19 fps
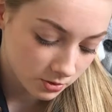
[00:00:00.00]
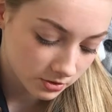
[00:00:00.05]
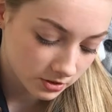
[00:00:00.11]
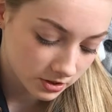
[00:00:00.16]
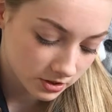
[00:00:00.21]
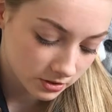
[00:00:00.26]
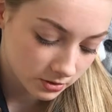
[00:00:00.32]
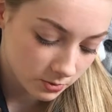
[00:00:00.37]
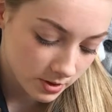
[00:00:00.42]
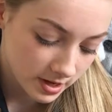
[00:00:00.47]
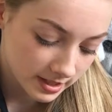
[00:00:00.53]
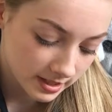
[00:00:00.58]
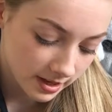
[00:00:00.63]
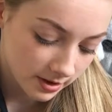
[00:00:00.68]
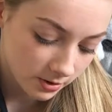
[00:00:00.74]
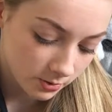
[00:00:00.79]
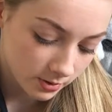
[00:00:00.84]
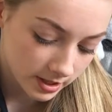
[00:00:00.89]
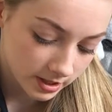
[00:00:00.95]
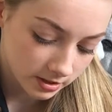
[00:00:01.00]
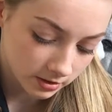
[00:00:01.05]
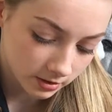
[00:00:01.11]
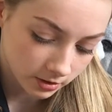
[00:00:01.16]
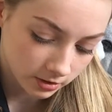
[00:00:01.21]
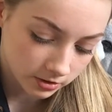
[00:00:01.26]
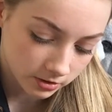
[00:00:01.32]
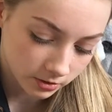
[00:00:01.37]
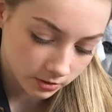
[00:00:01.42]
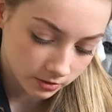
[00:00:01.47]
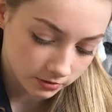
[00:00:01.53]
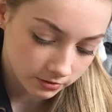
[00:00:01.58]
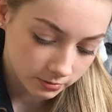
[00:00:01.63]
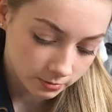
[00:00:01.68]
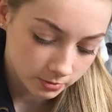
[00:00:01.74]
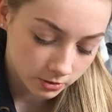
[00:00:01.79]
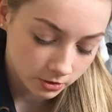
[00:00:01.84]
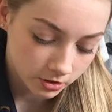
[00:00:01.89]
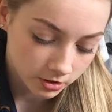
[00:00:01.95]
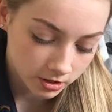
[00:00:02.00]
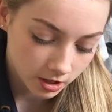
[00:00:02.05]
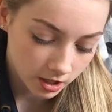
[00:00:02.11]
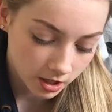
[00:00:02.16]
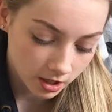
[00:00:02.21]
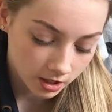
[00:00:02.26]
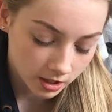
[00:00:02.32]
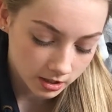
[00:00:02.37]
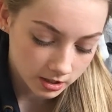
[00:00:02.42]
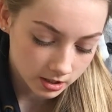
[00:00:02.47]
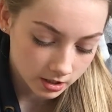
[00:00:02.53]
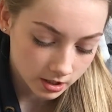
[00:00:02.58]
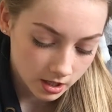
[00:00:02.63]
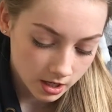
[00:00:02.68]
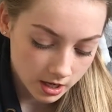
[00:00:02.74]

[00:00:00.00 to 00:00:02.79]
squeeze out quite a lot of product